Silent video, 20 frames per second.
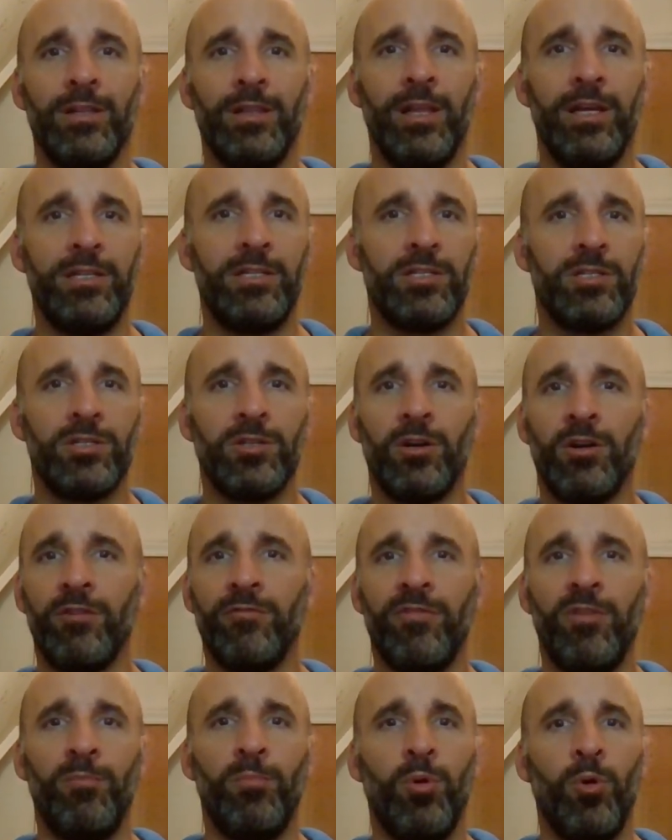Let's
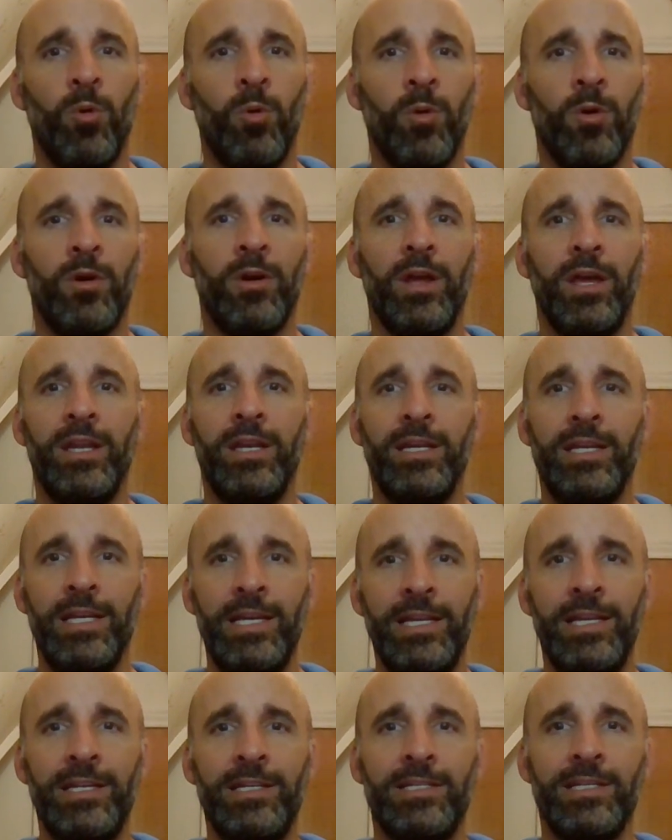serve the poor and
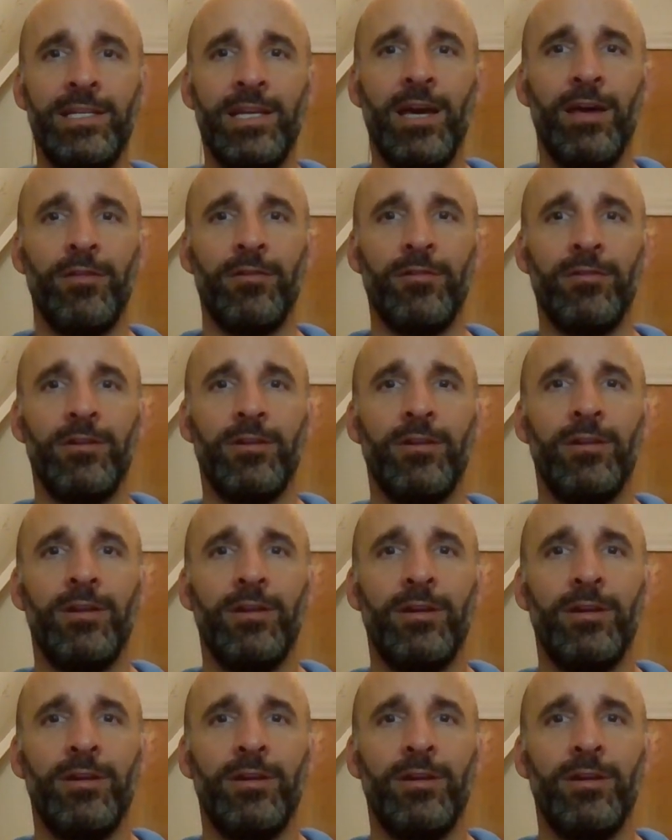needy together.